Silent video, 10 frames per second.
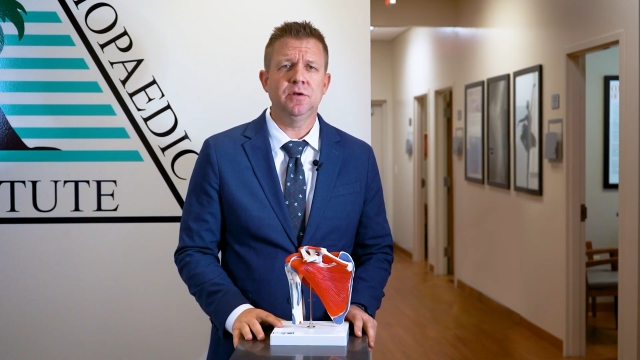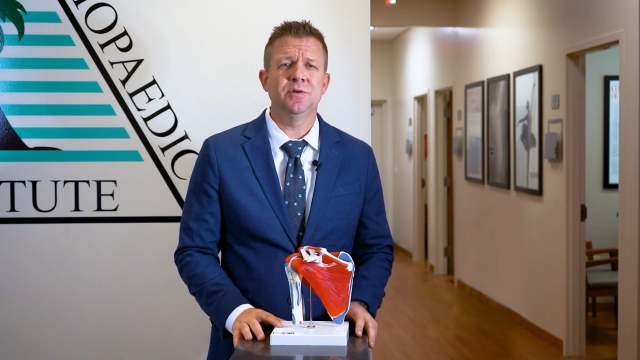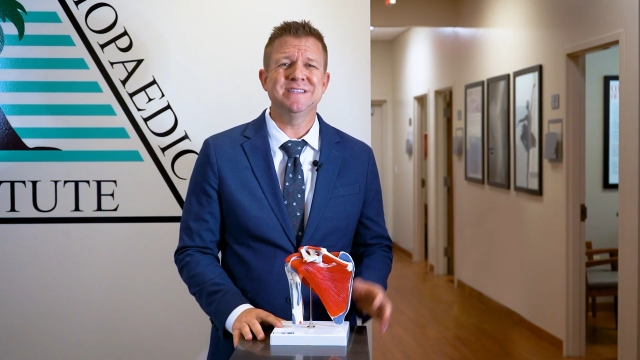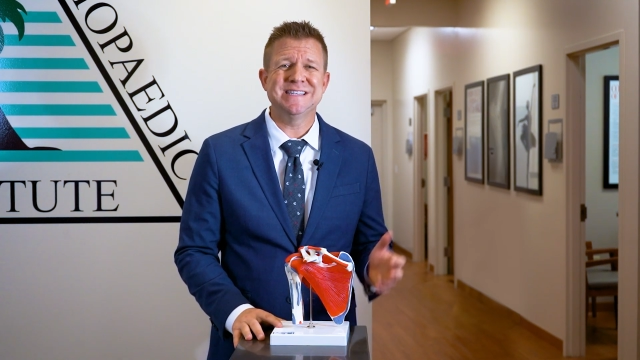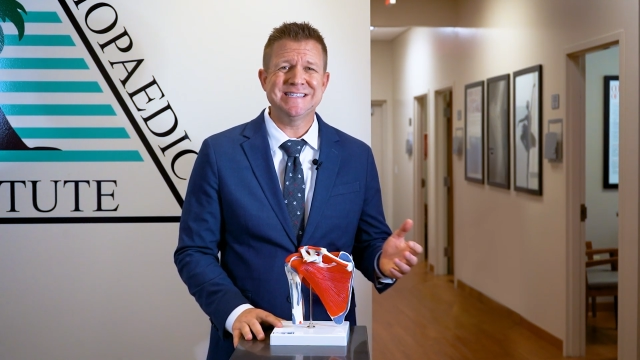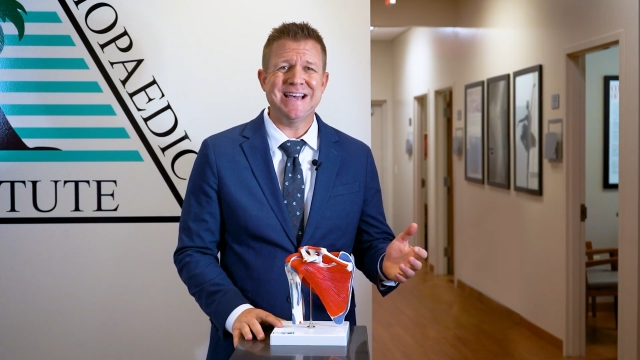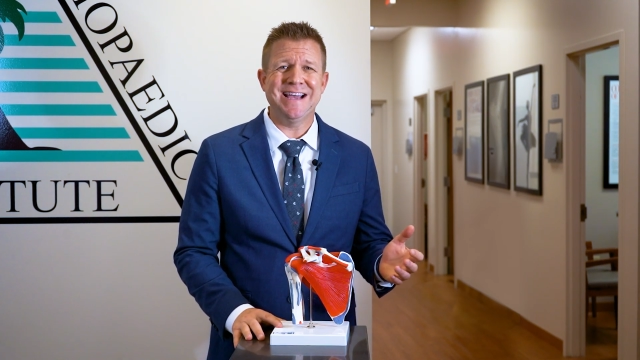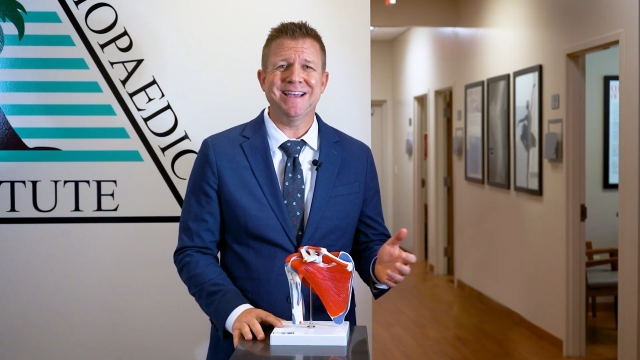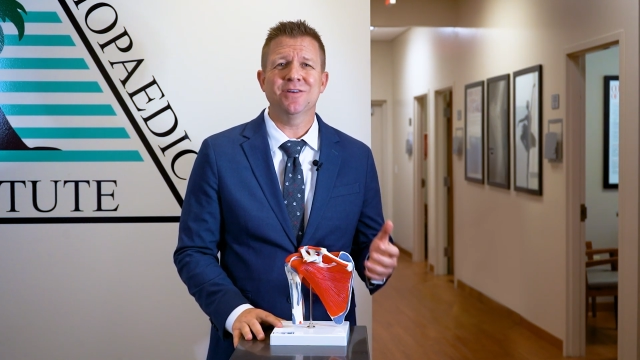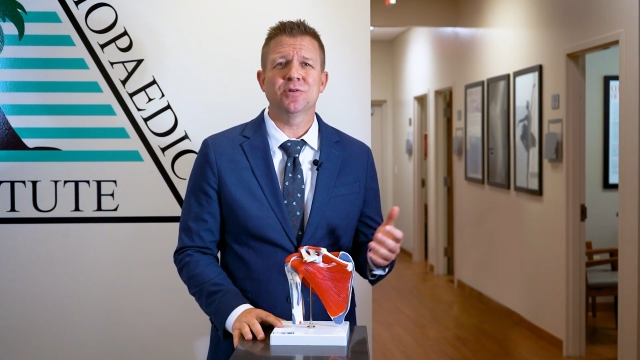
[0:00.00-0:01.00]
known as a
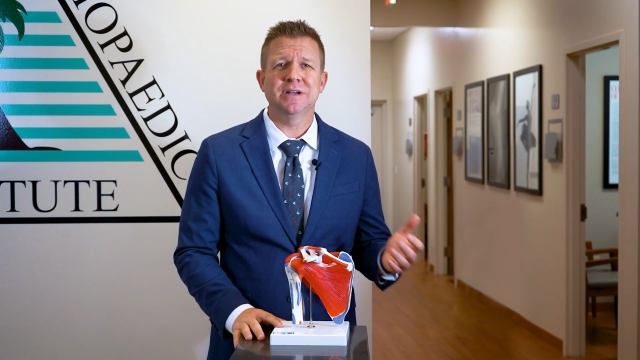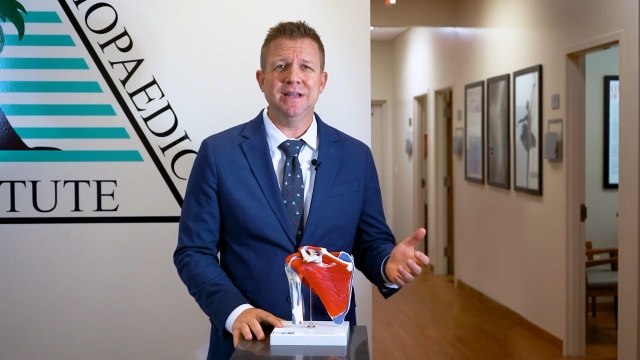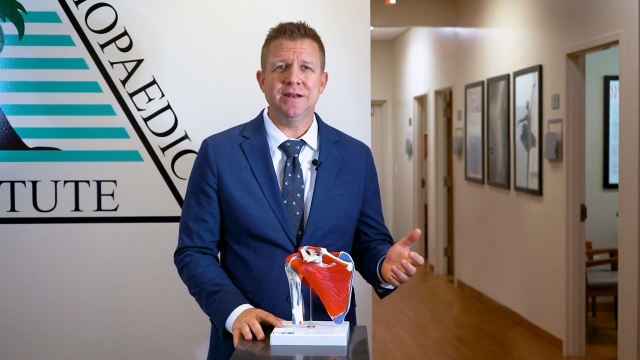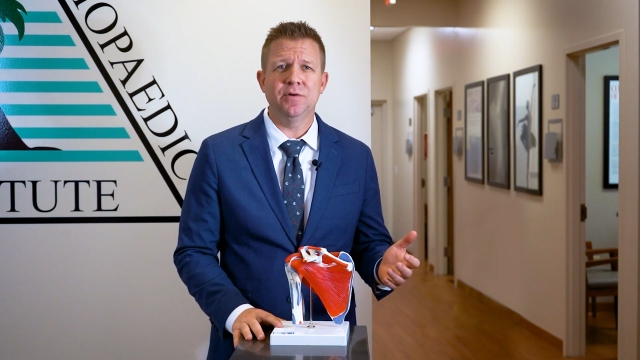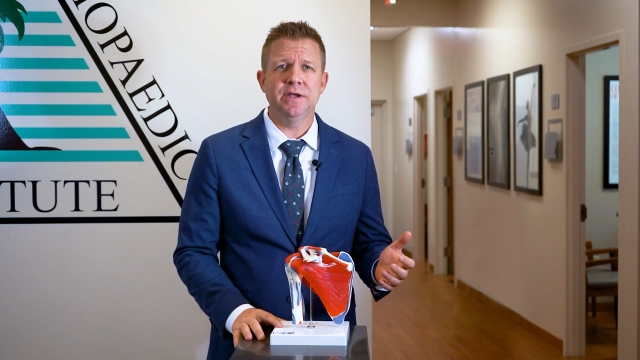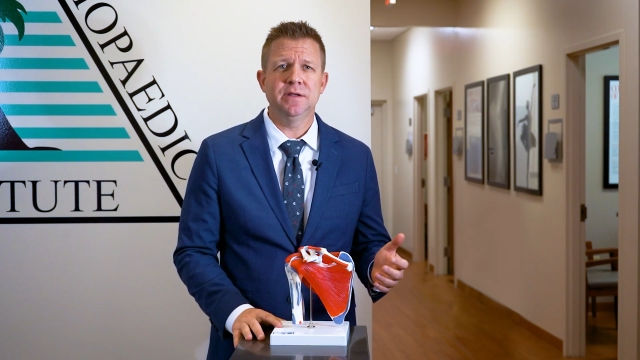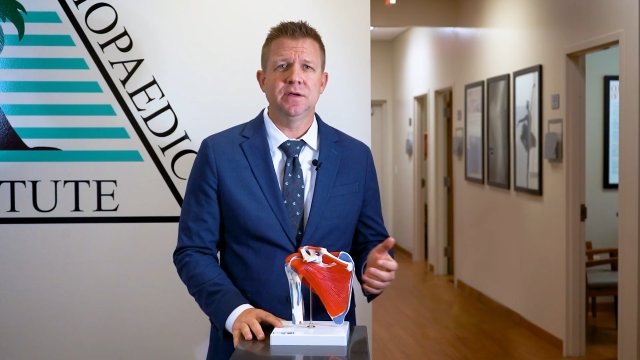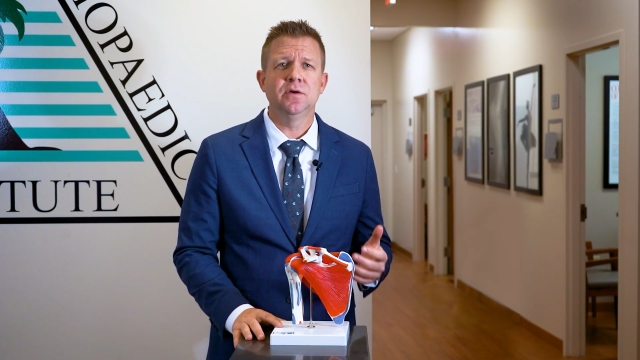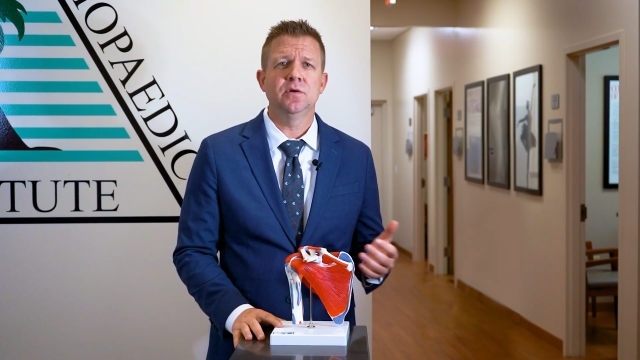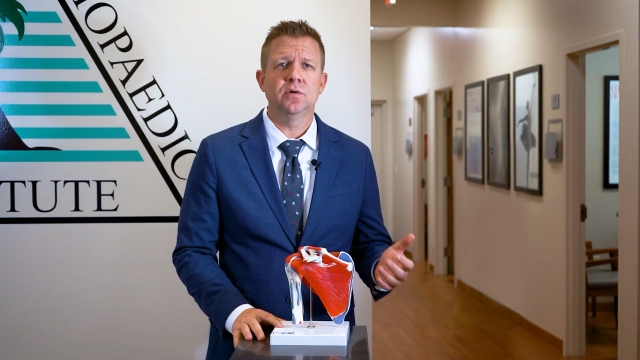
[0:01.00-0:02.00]
socket or glenoid,
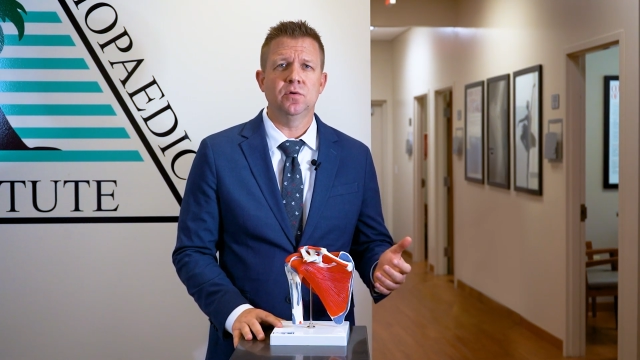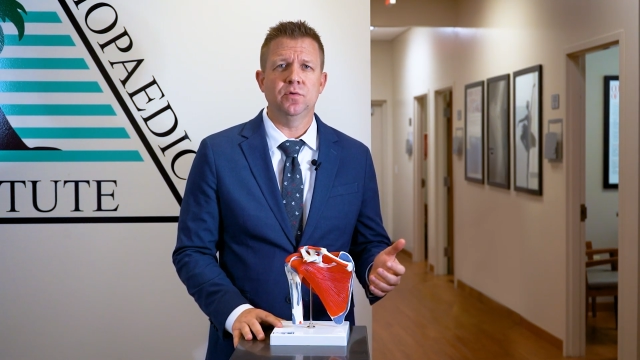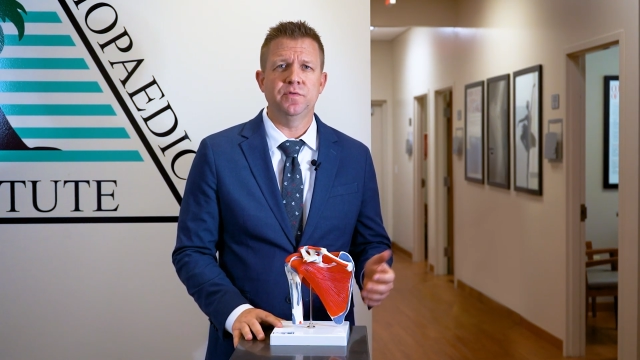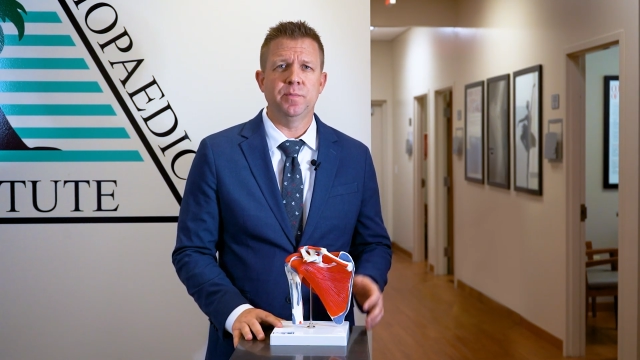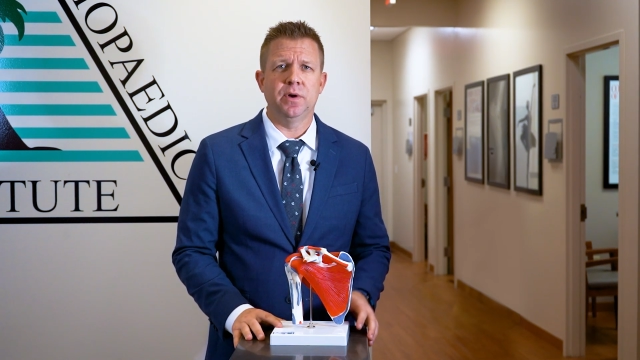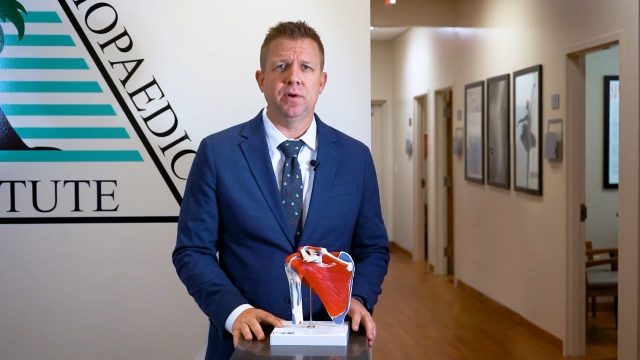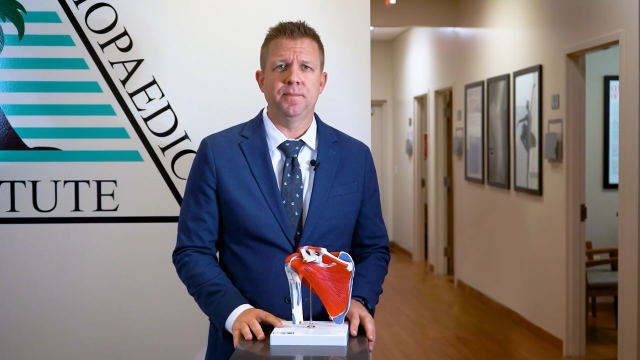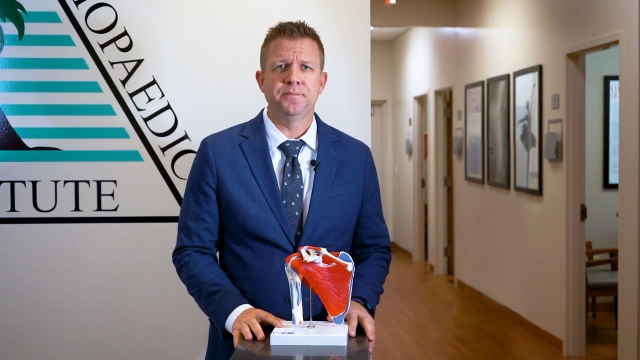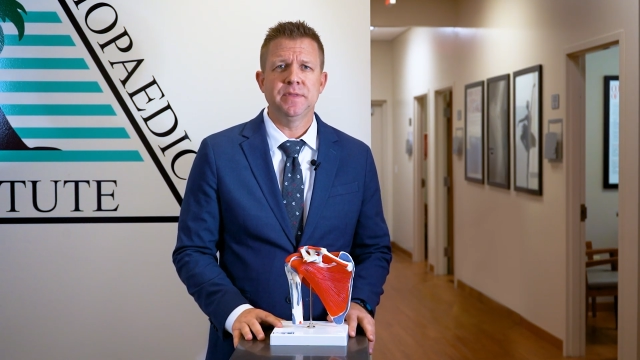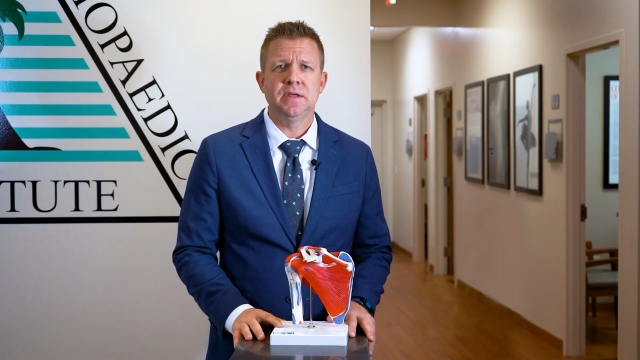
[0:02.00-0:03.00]
holds the ball.